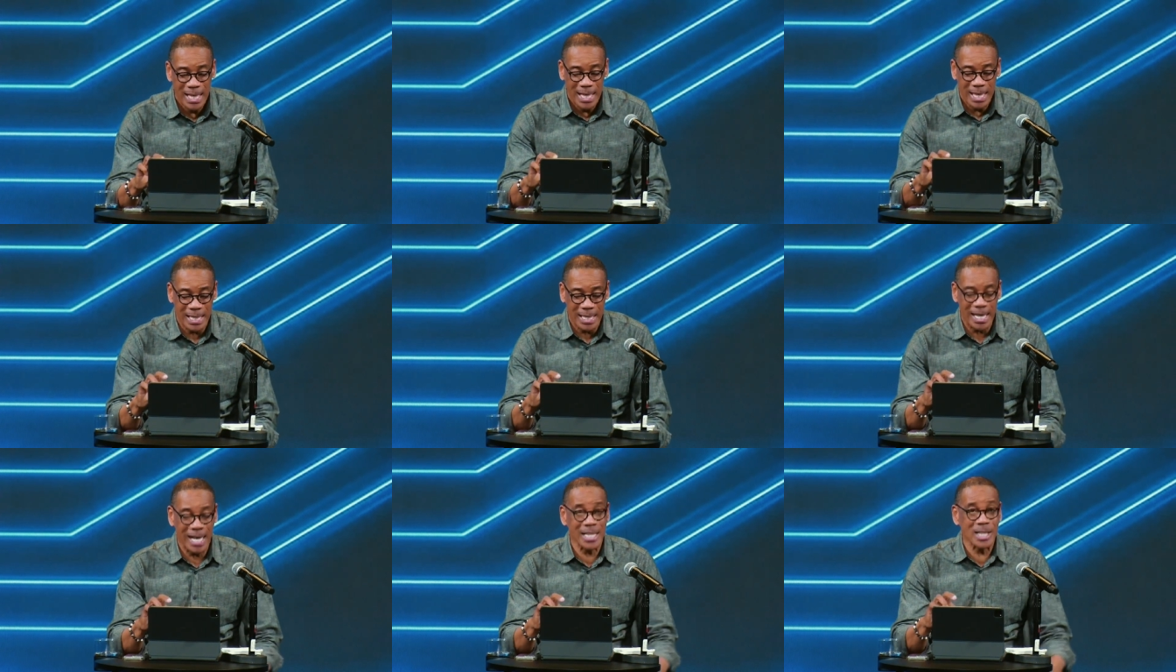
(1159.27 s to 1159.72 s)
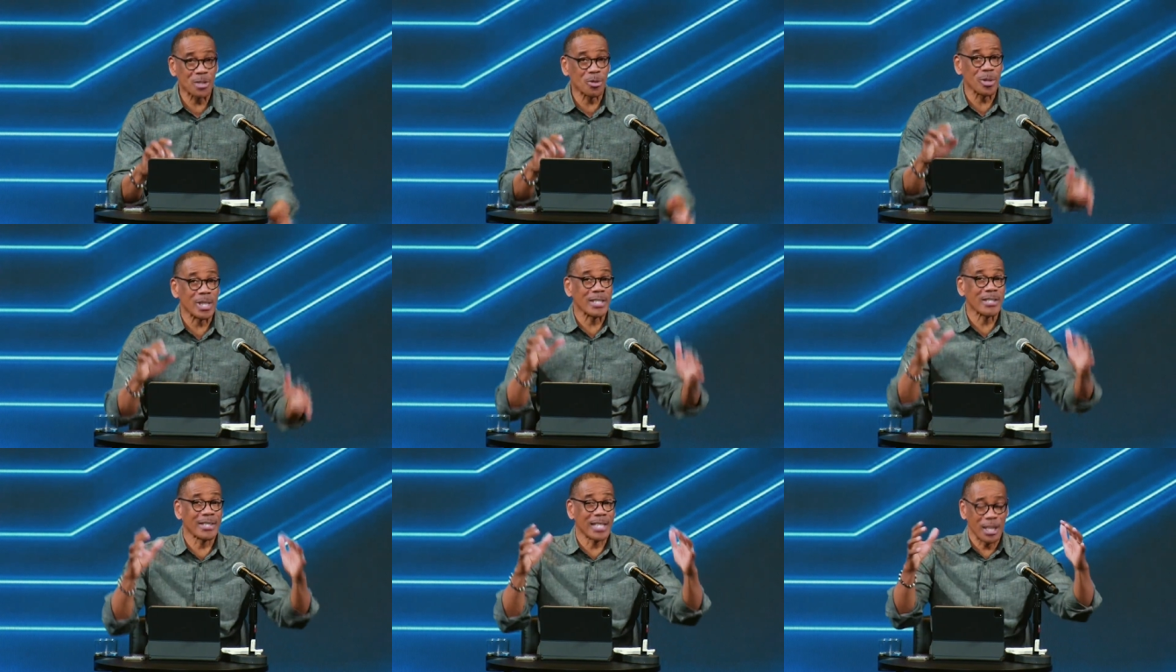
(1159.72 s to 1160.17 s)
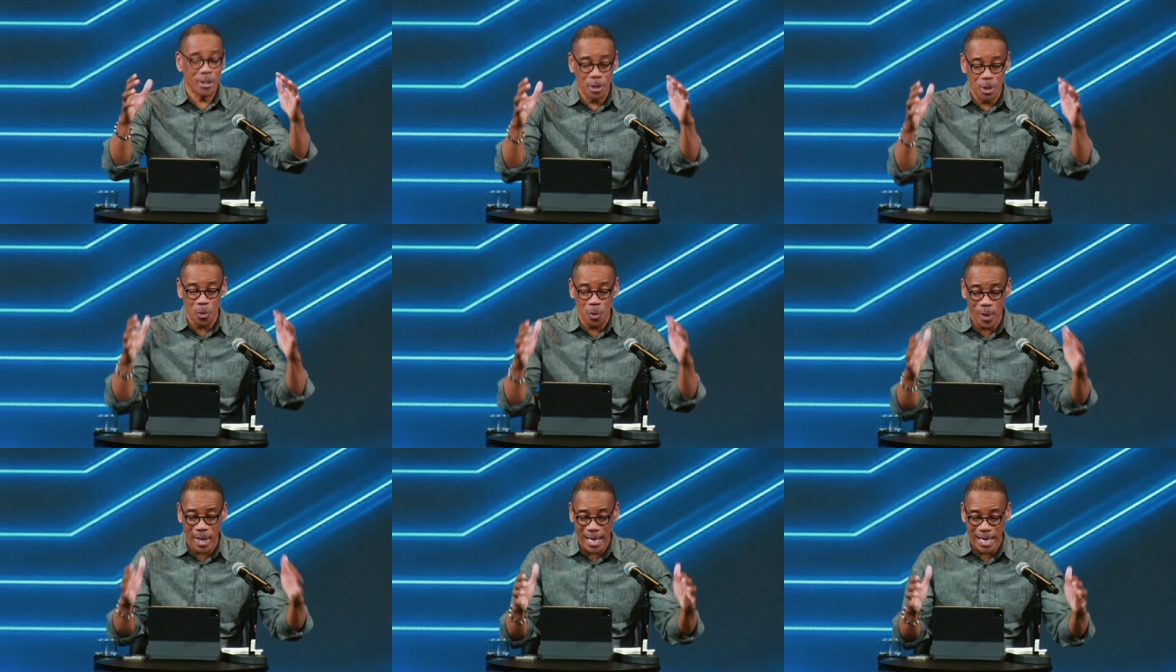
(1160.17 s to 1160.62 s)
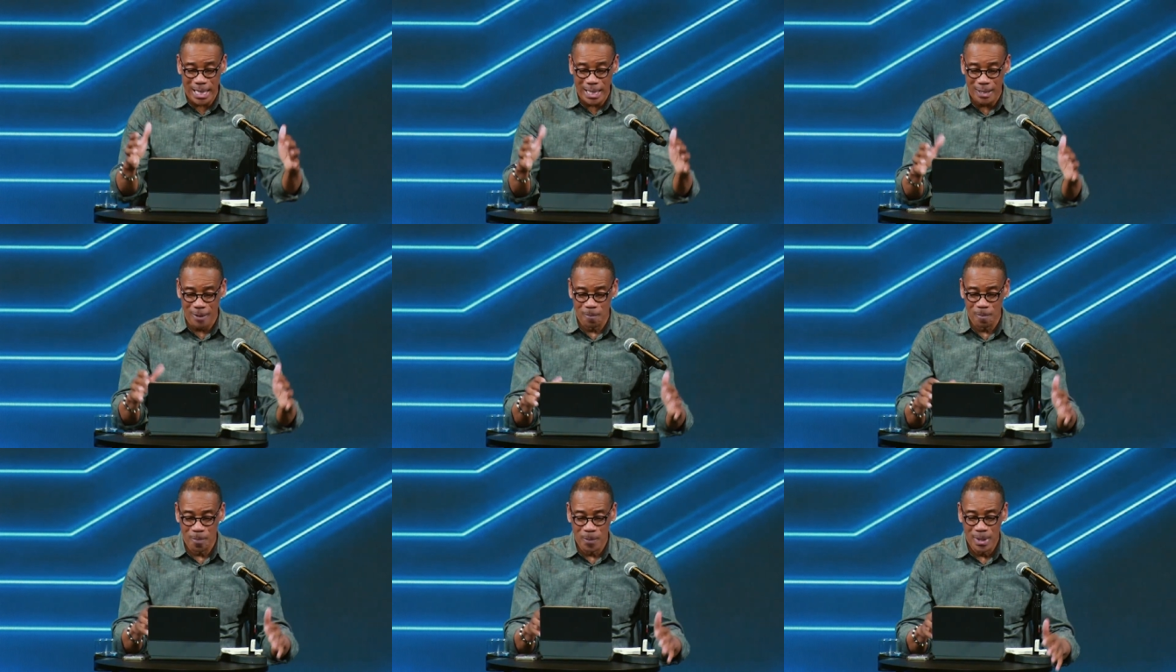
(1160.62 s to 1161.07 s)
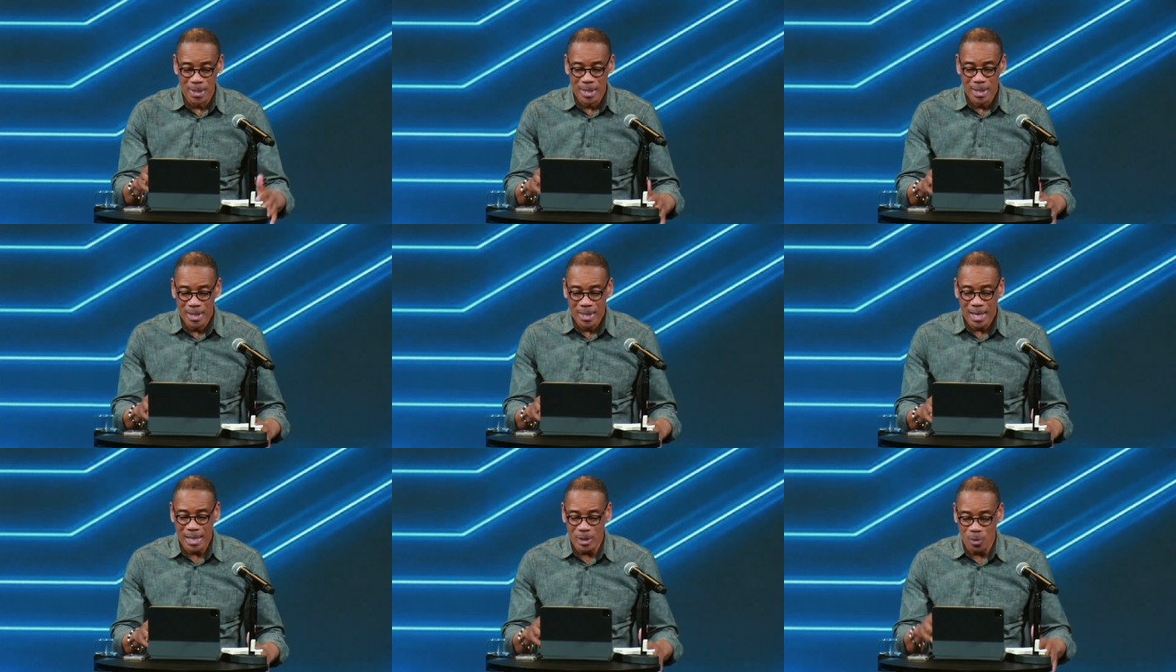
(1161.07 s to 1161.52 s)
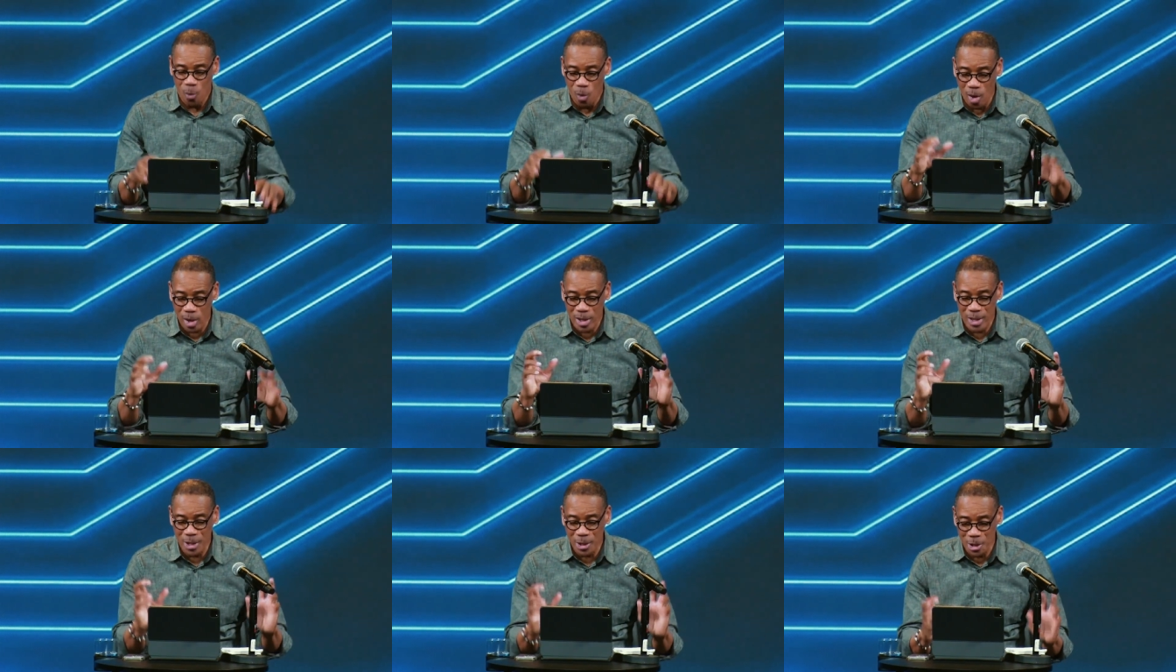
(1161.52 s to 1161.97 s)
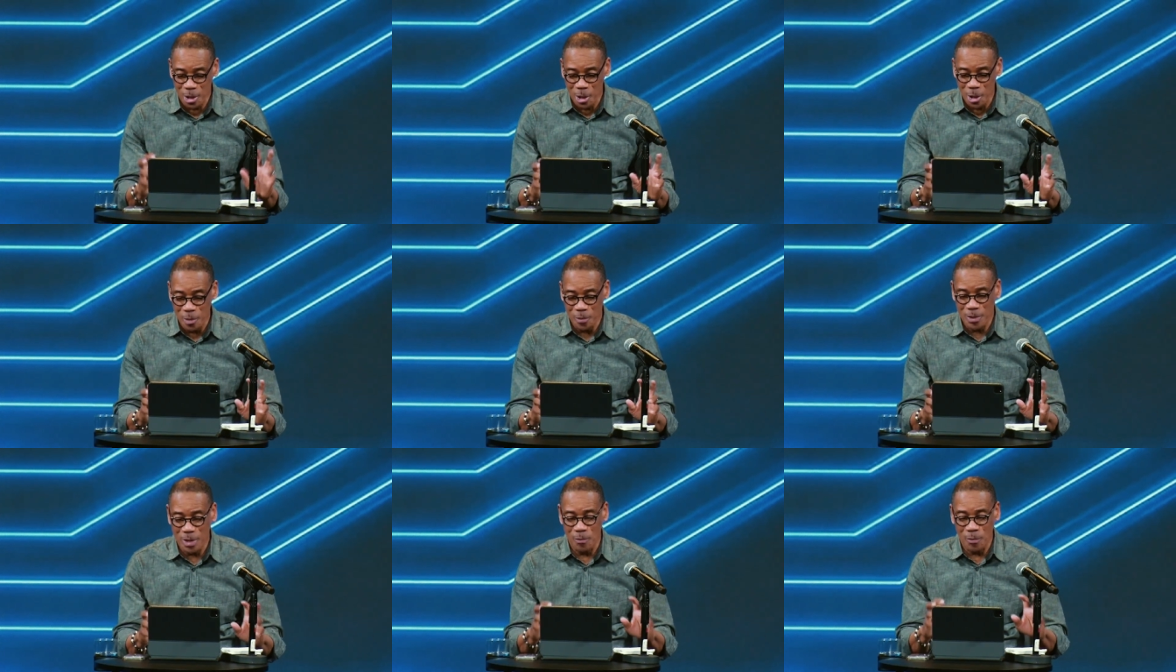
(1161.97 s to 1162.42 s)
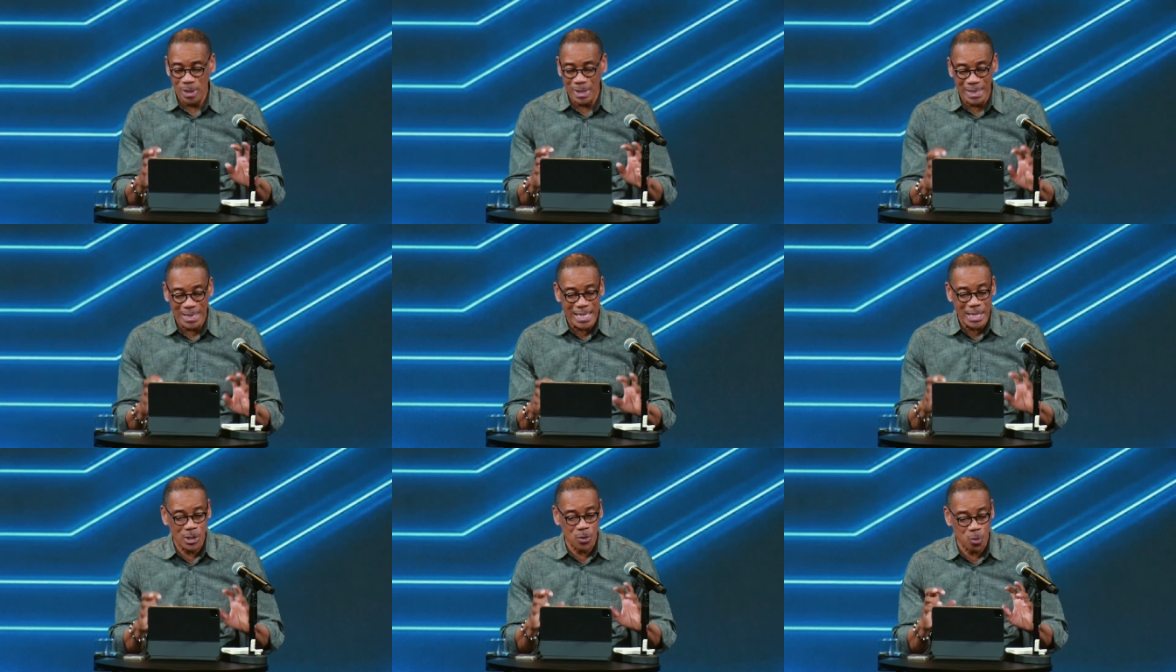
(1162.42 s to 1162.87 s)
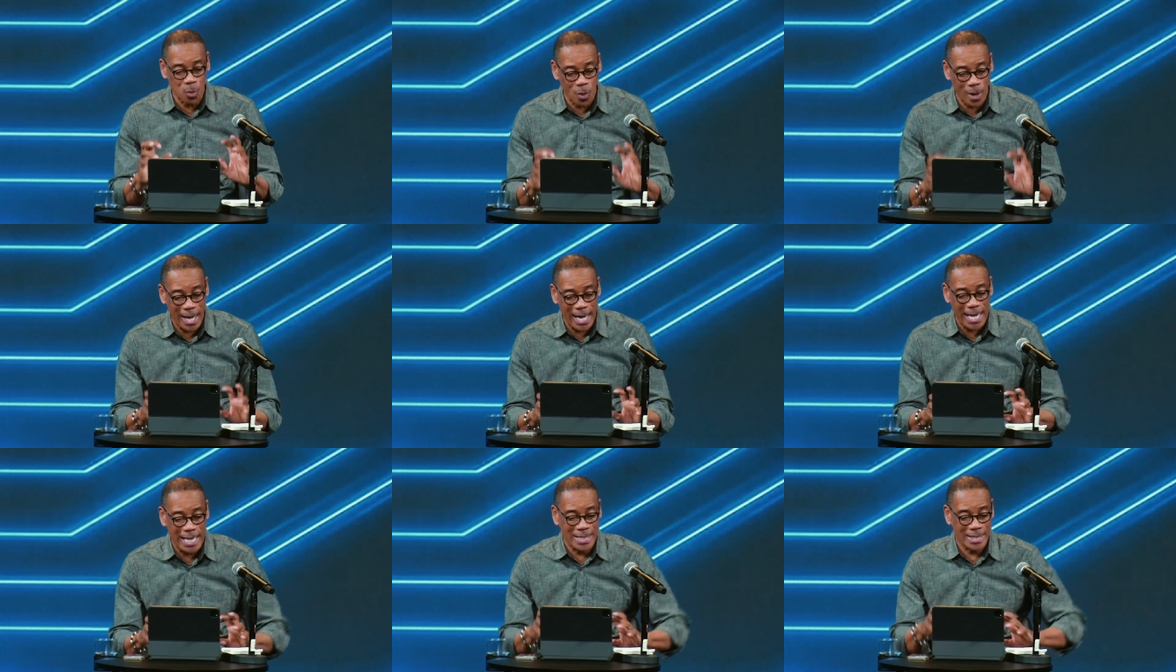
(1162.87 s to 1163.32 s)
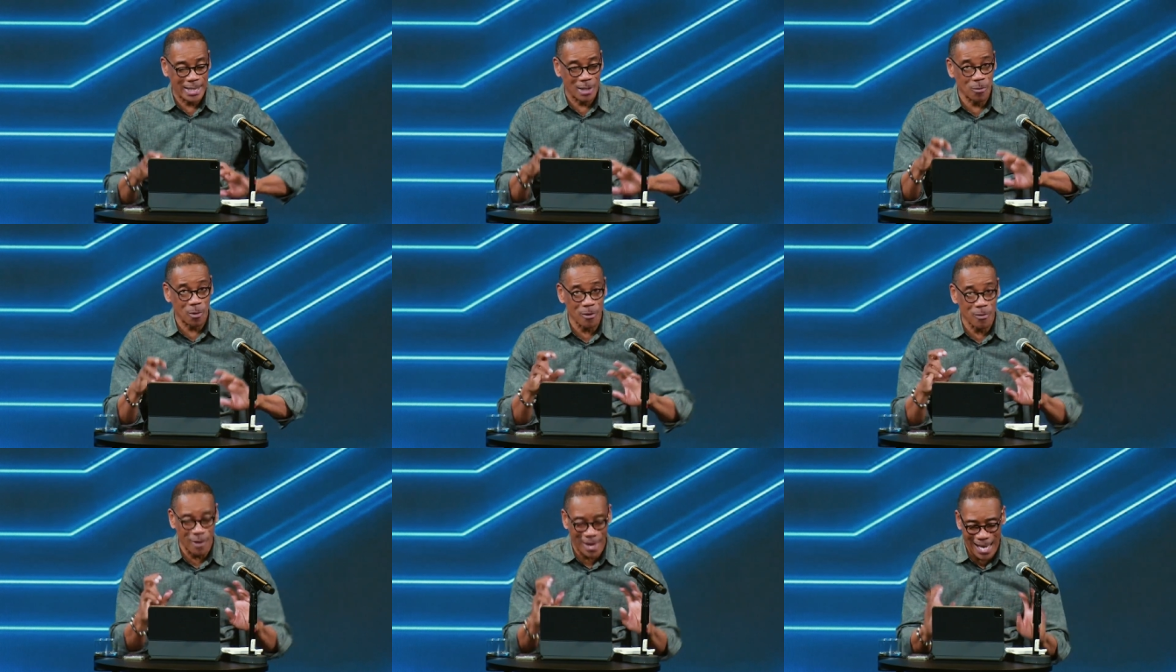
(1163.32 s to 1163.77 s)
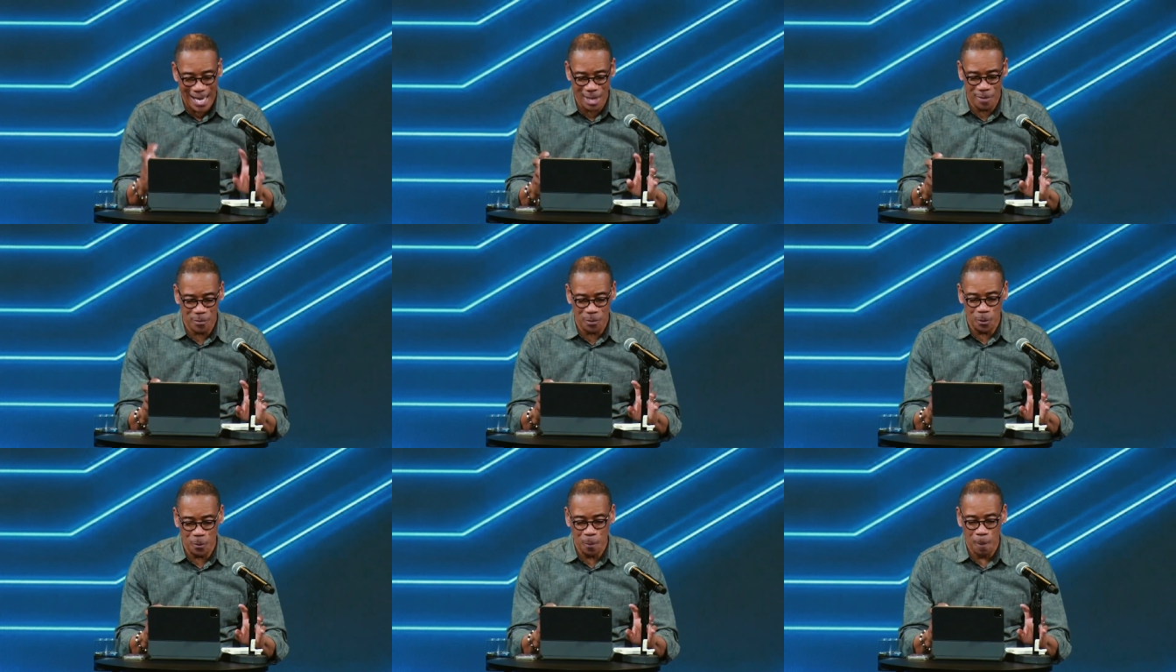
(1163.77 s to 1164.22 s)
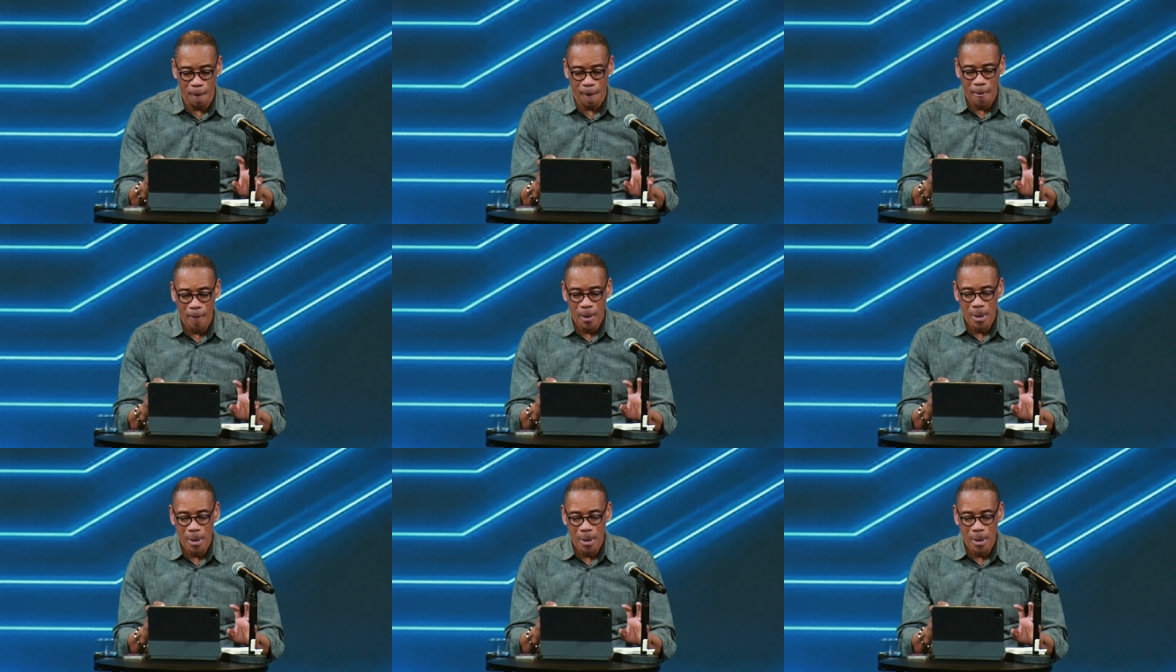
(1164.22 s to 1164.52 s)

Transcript: and God is going to send the rain and water the earth and release rains and revival,